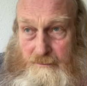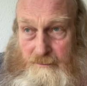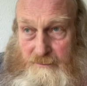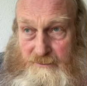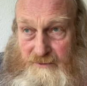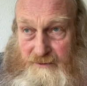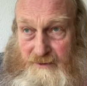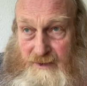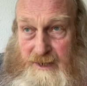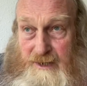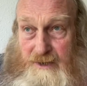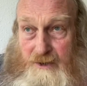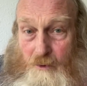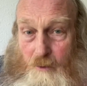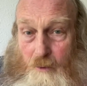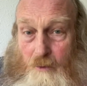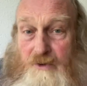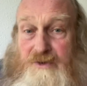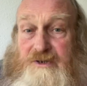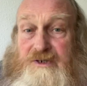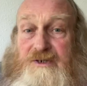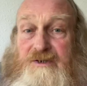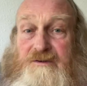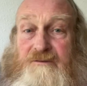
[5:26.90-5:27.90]

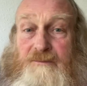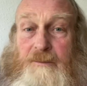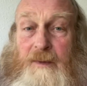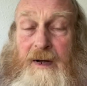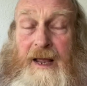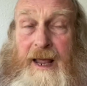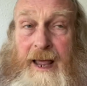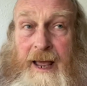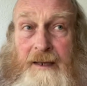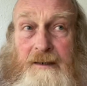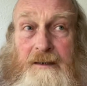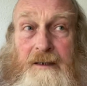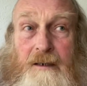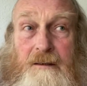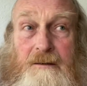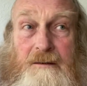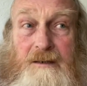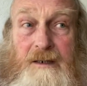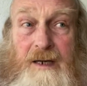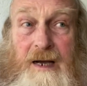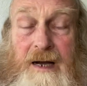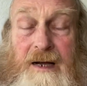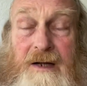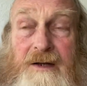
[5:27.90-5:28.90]
3/4 of my adult
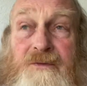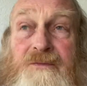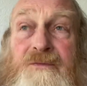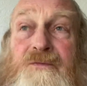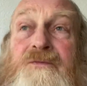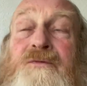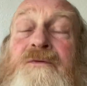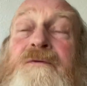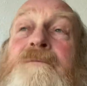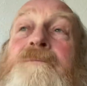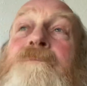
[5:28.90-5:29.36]
life,